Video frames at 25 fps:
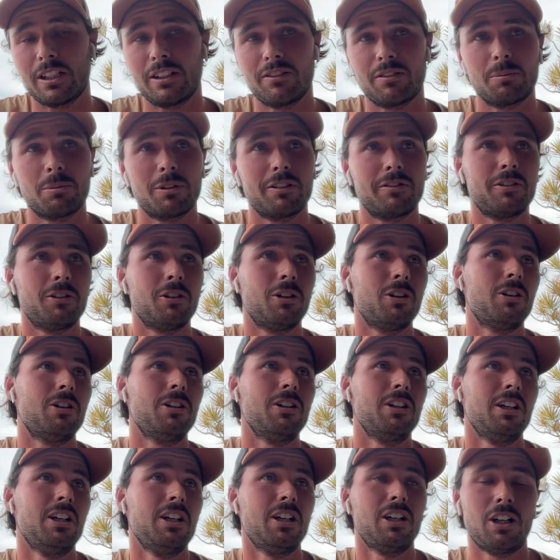even before
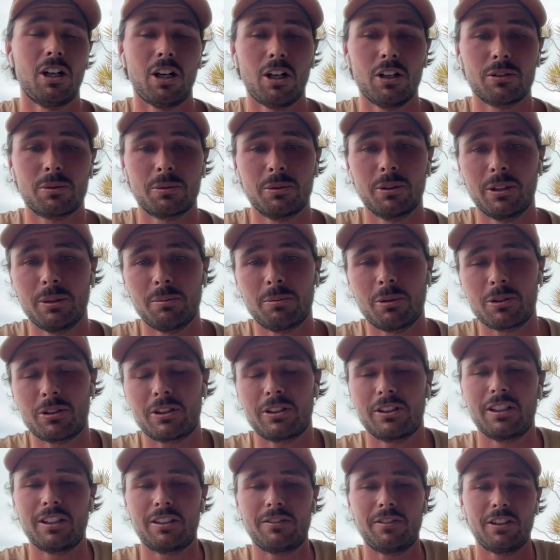I was really
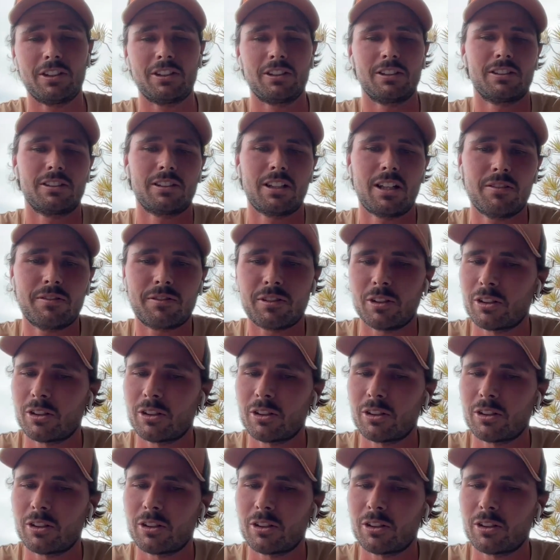pushing this fishing stuff.